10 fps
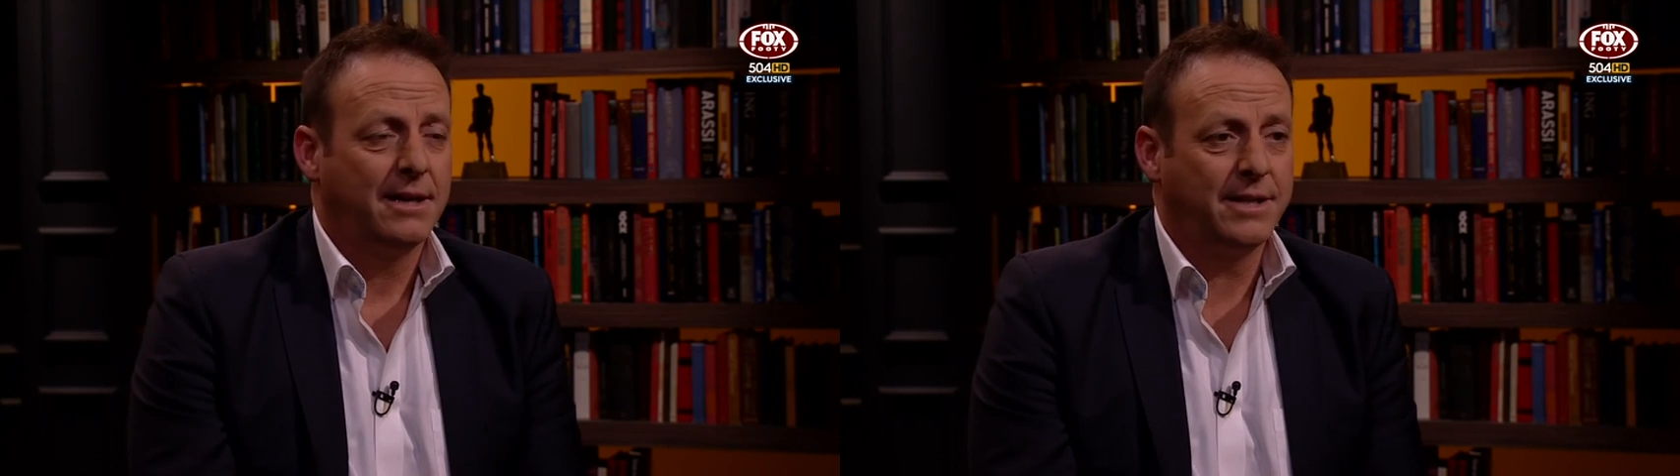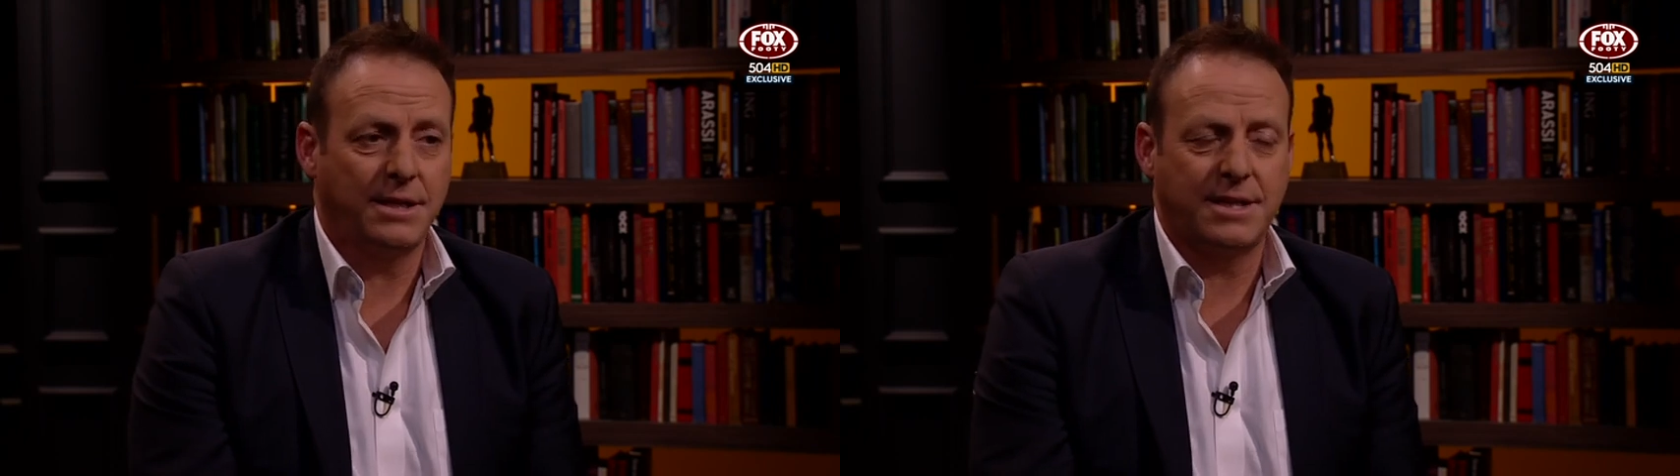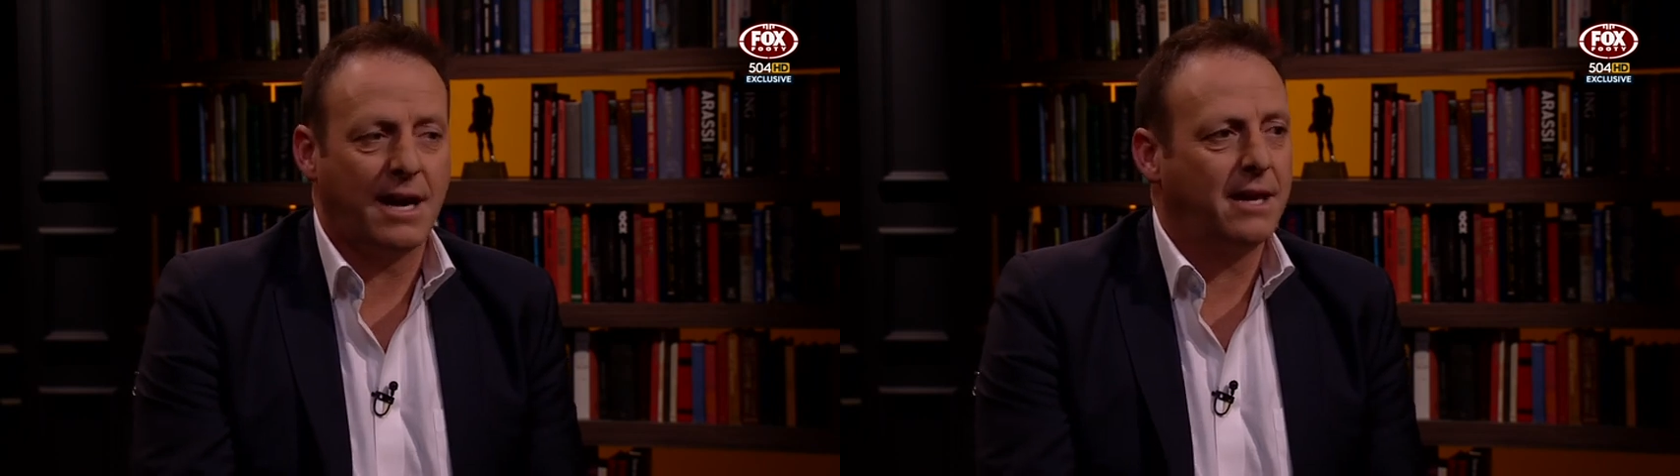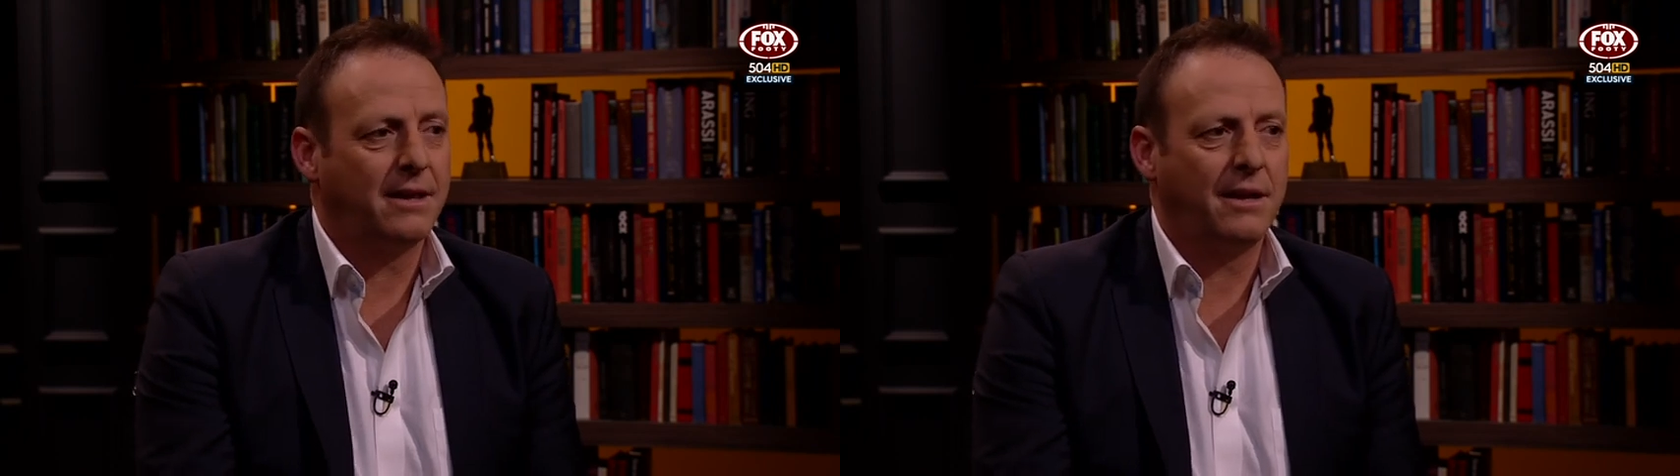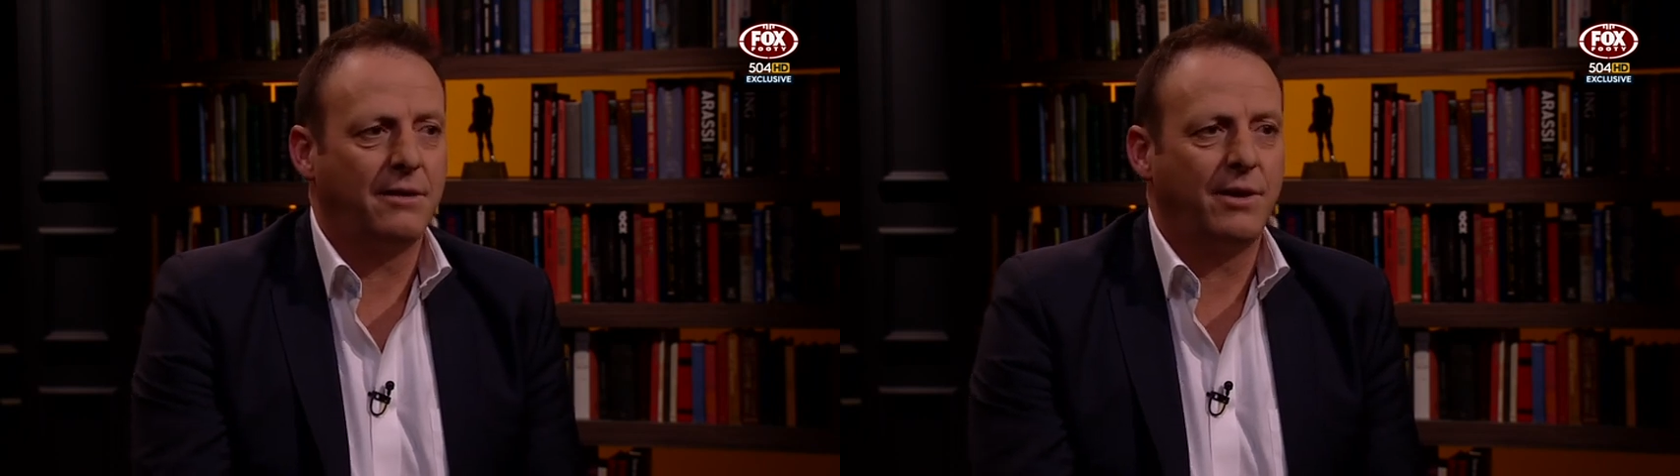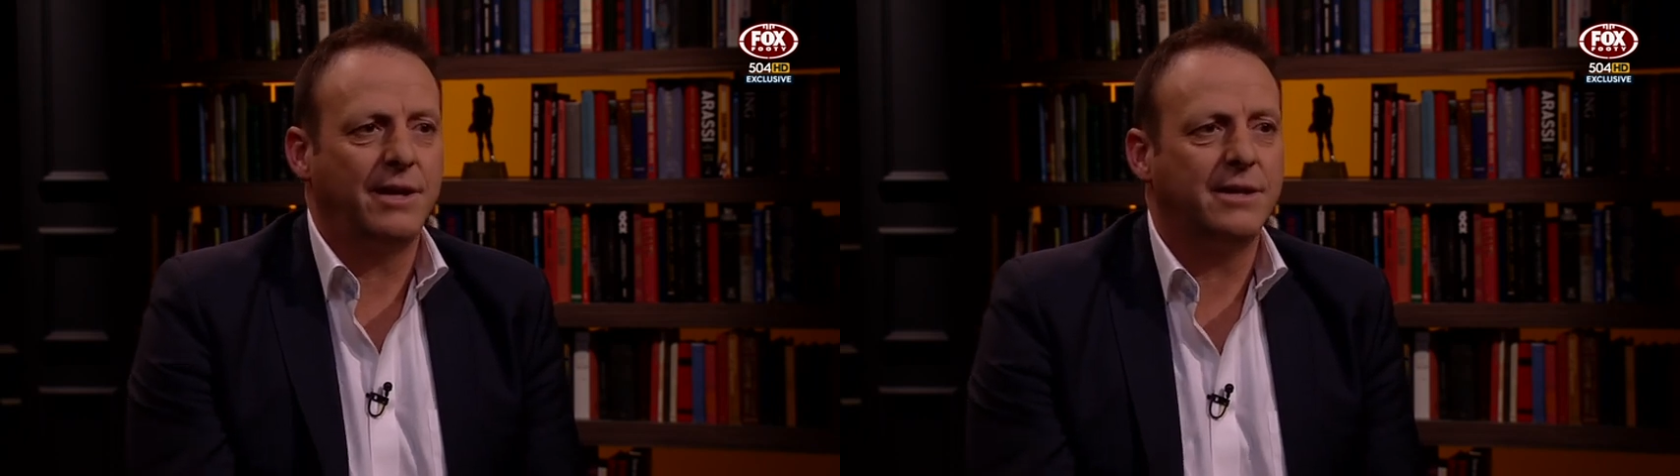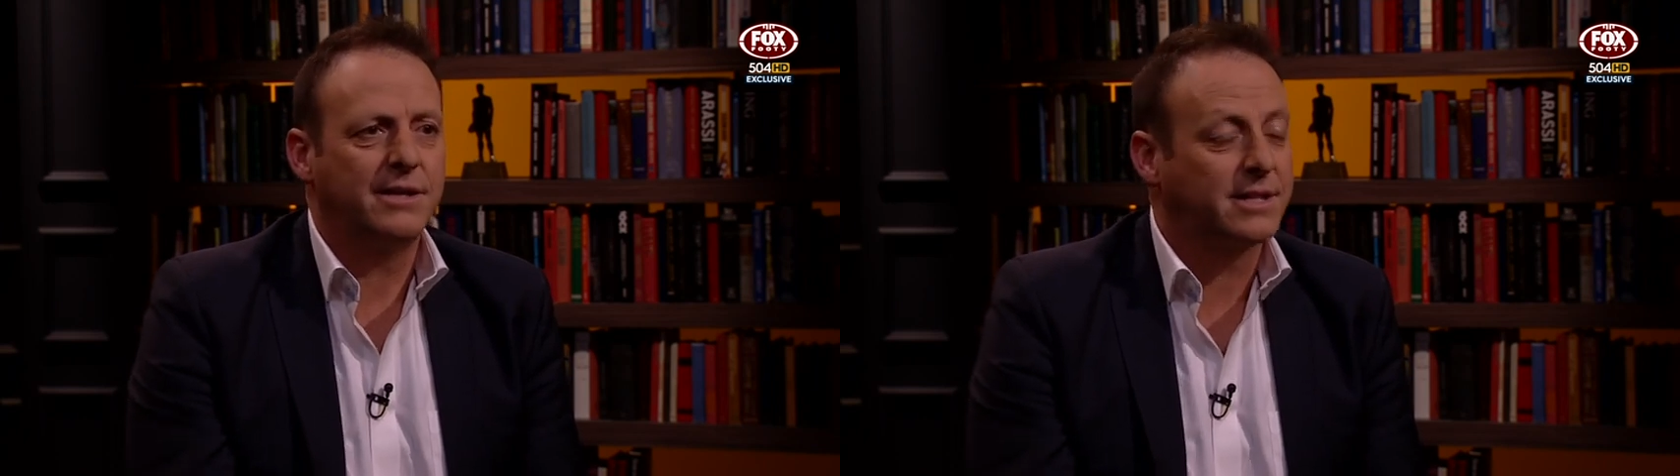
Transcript: Didn't say anything. We didn't